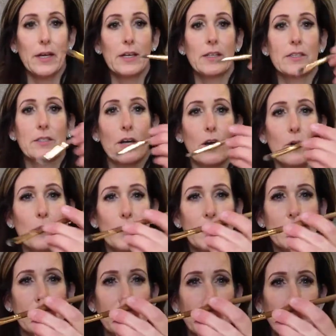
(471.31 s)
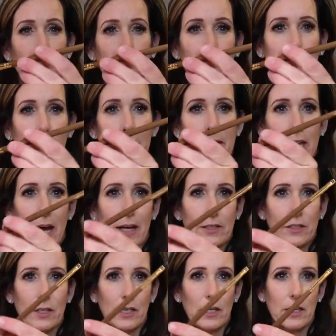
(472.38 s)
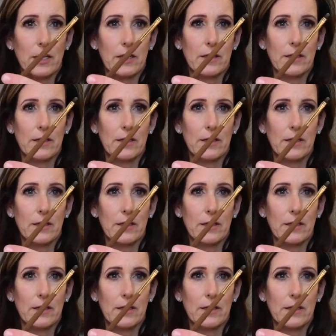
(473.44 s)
So this is the multitasker.